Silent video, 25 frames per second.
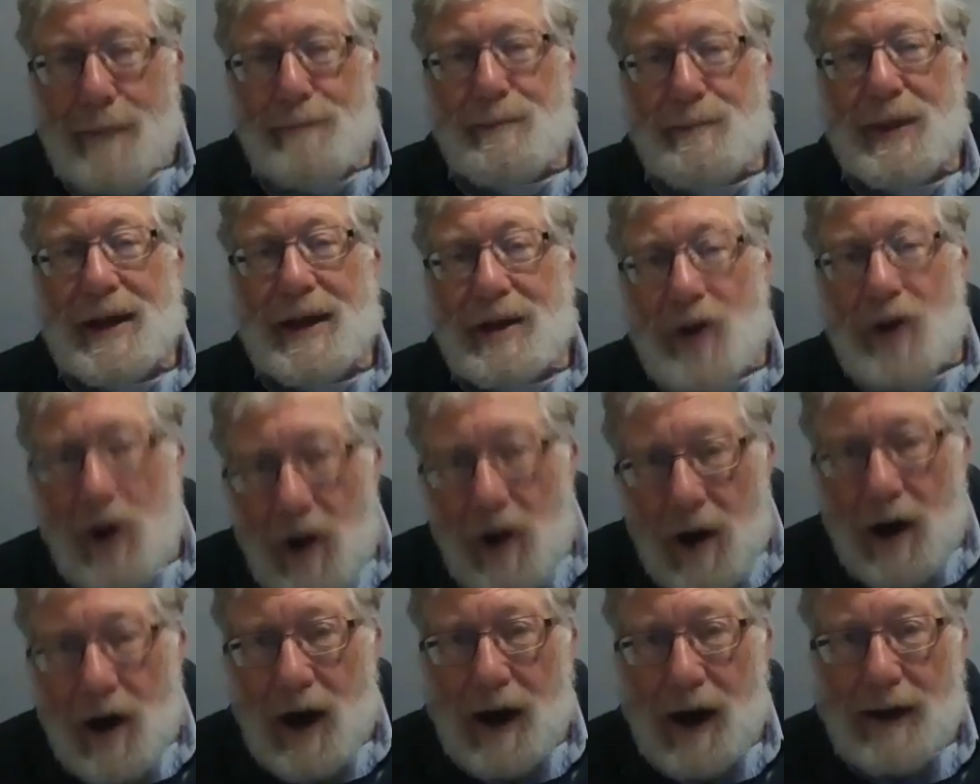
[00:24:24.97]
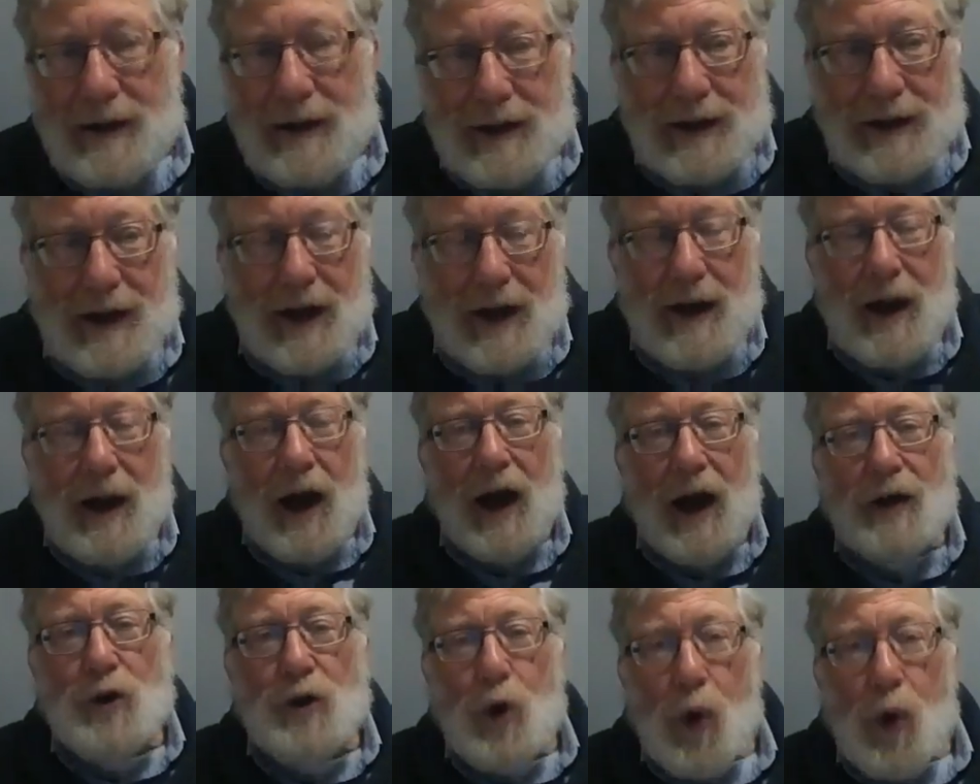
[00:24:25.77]
because
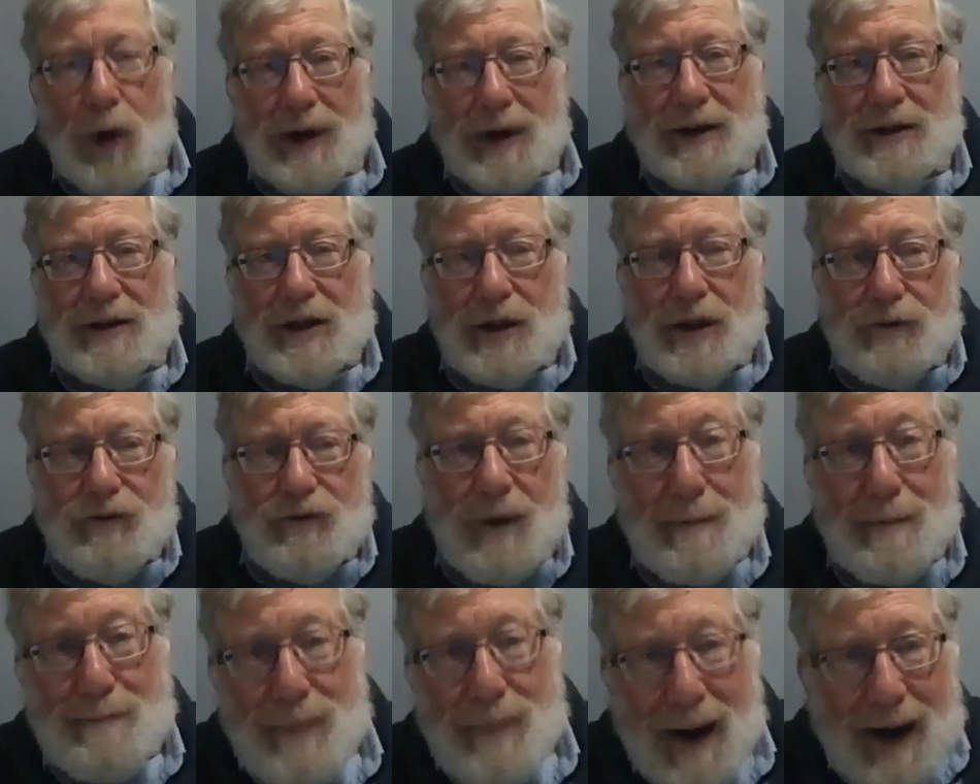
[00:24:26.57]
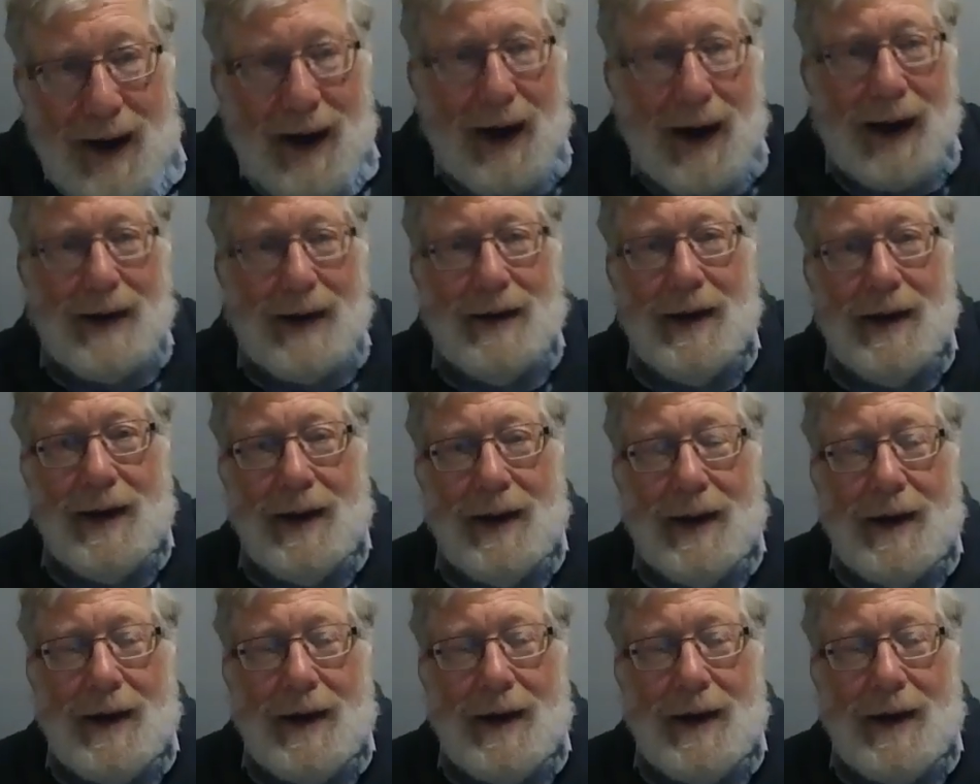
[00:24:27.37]
according to the Ramban,